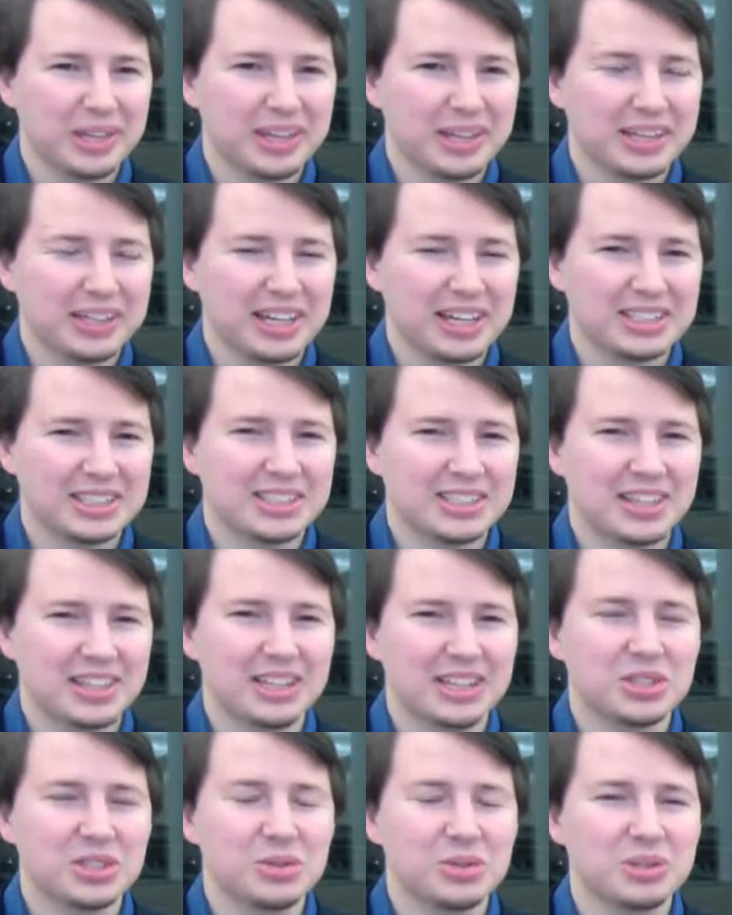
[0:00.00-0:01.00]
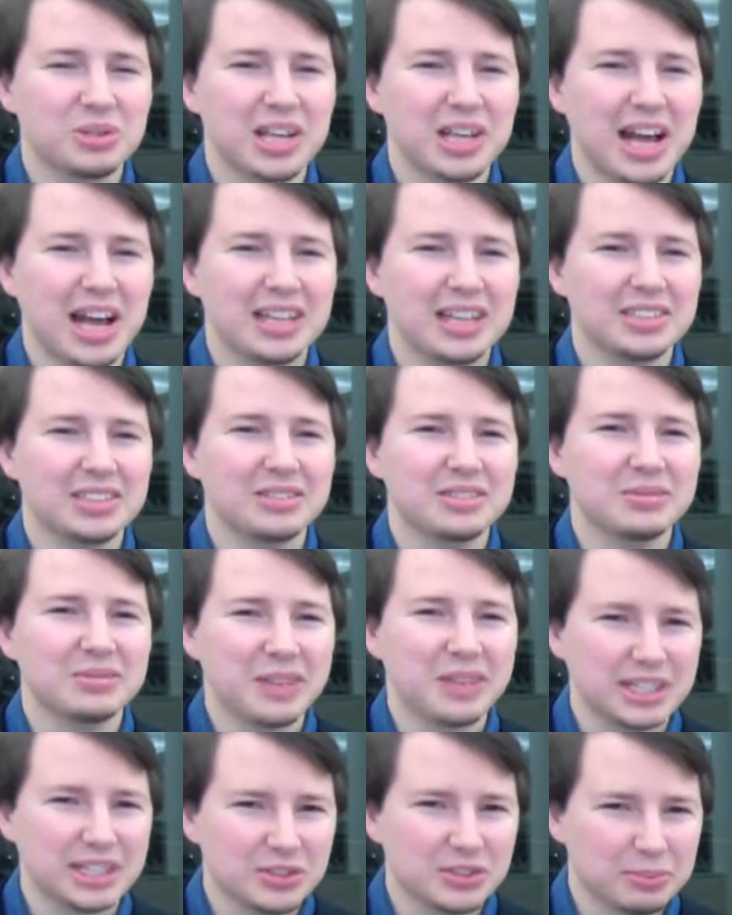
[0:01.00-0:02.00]
That's today's newscast.
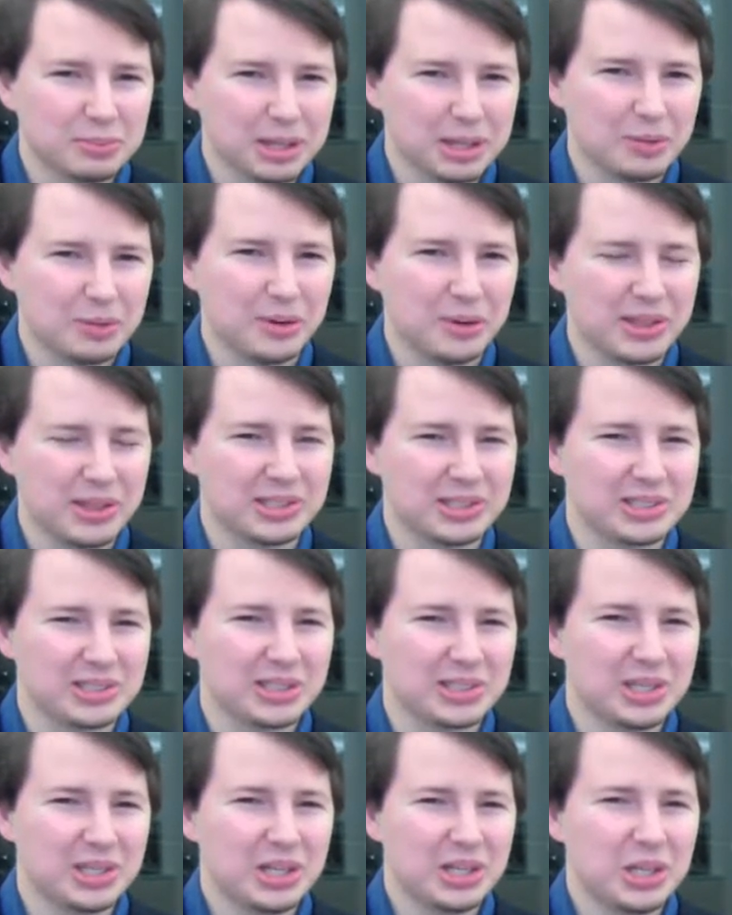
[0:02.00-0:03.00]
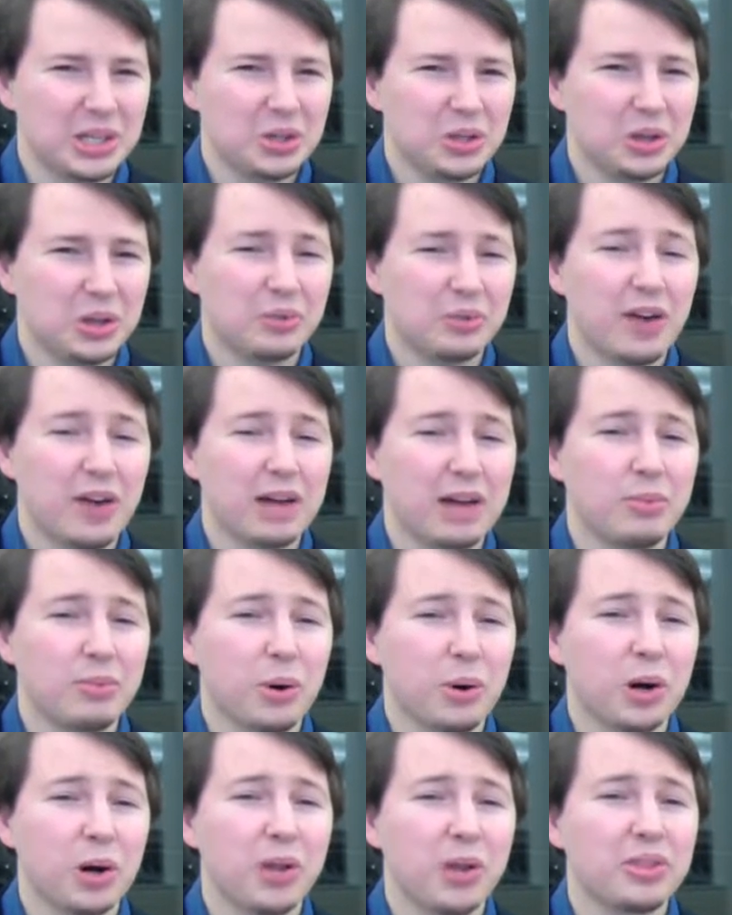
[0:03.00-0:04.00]
Thanks for being with us. You can find
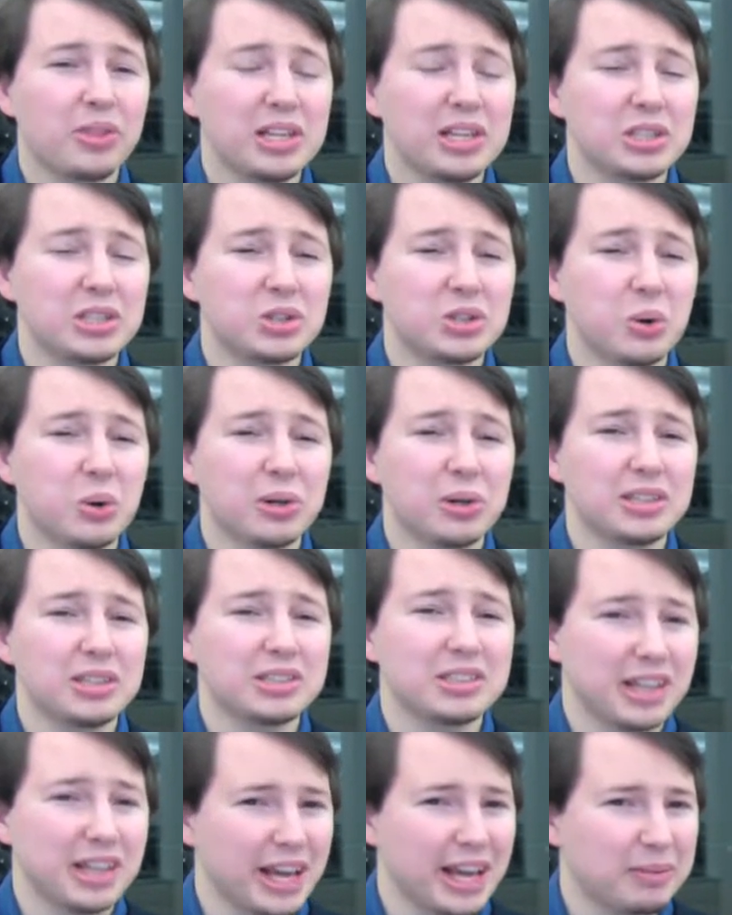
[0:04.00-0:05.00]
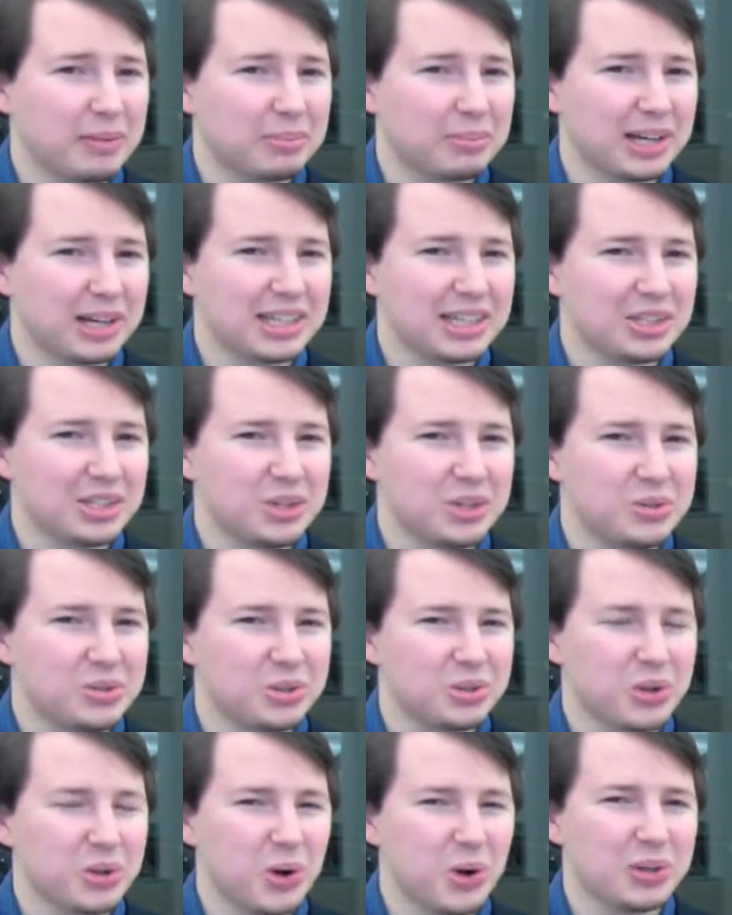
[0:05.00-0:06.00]
more on these stories and breaking
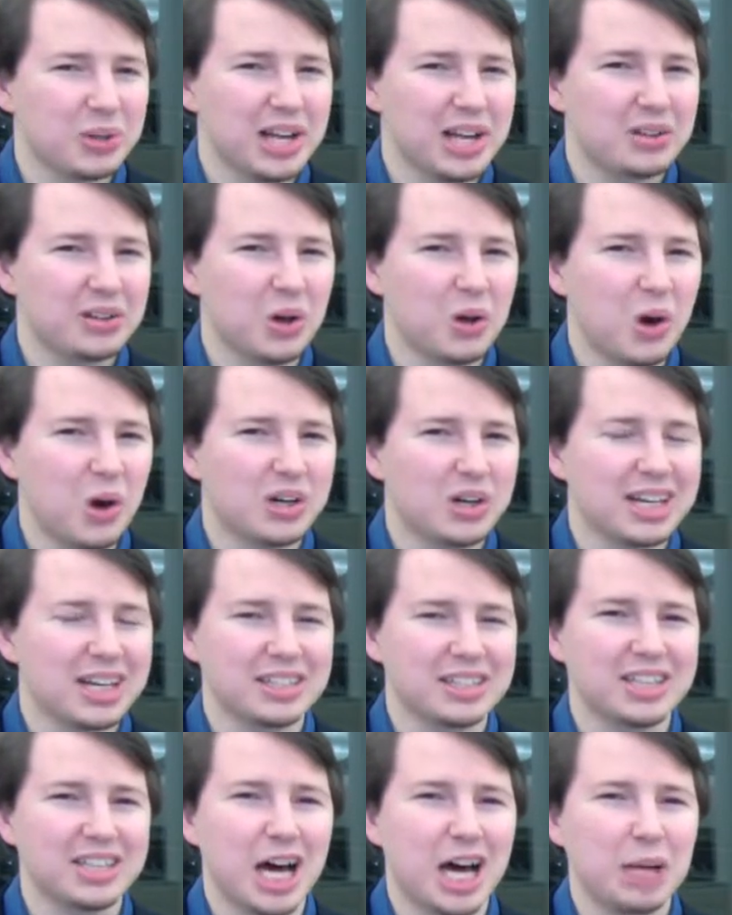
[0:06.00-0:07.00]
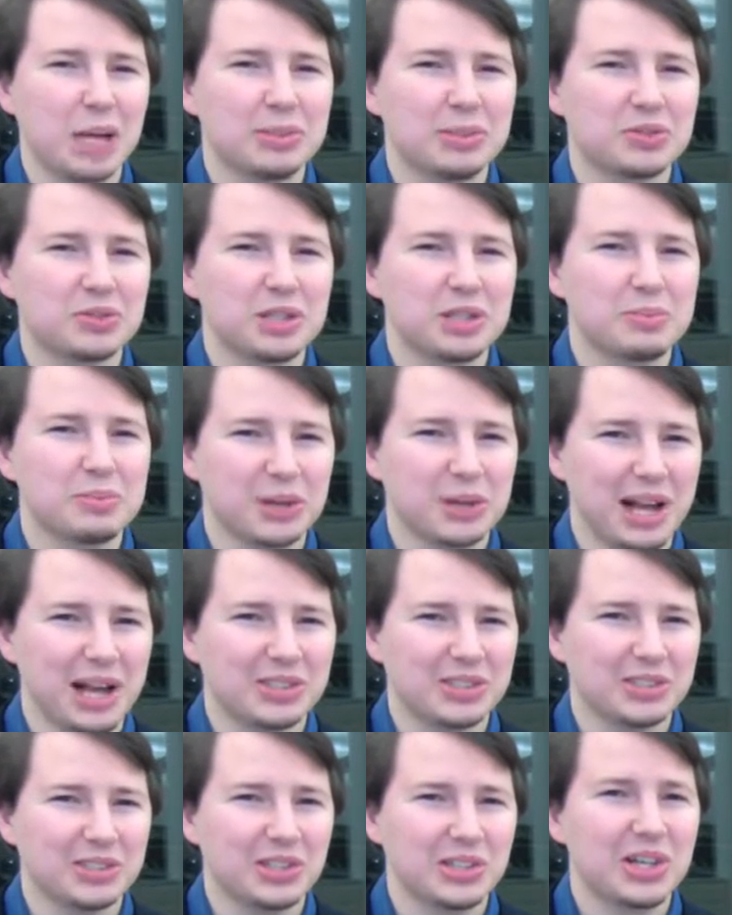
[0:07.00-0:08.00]
news all day long at
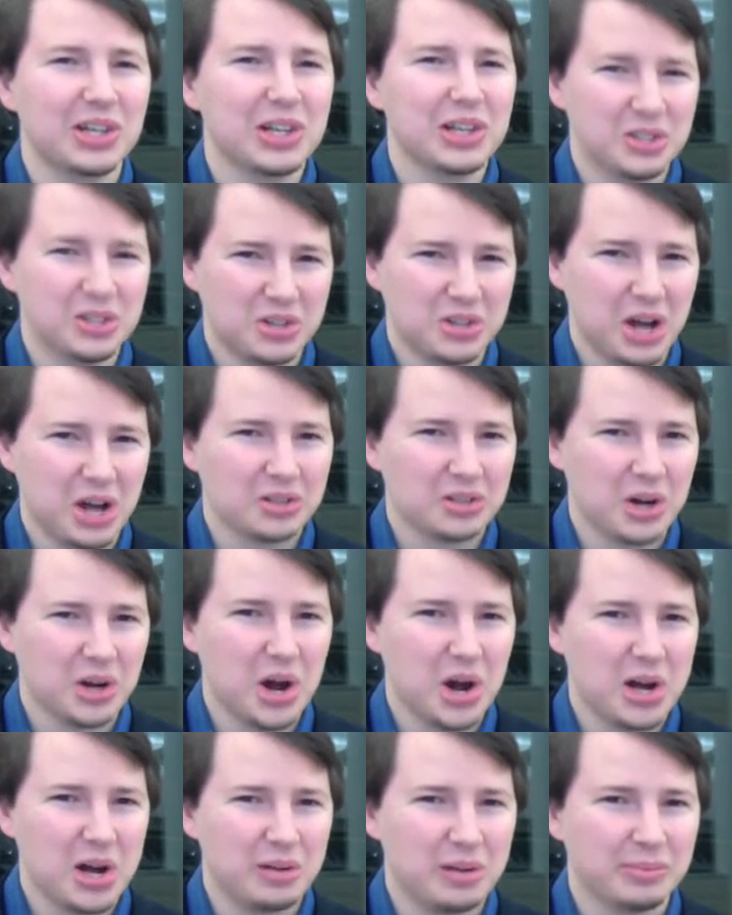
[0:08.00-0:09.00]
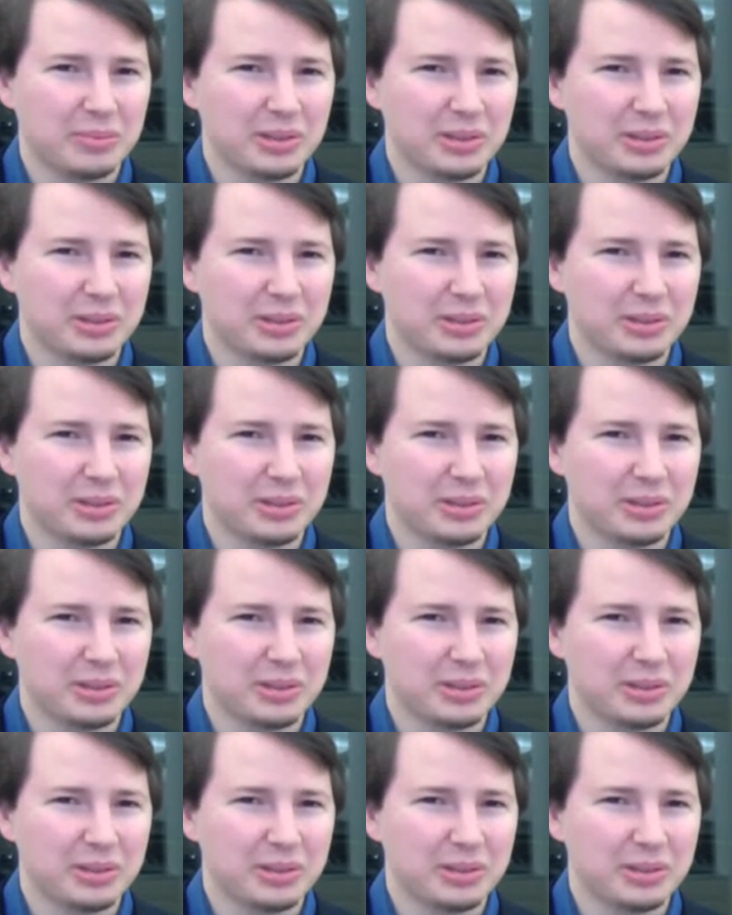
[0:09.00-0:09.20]
timesfreepress.com.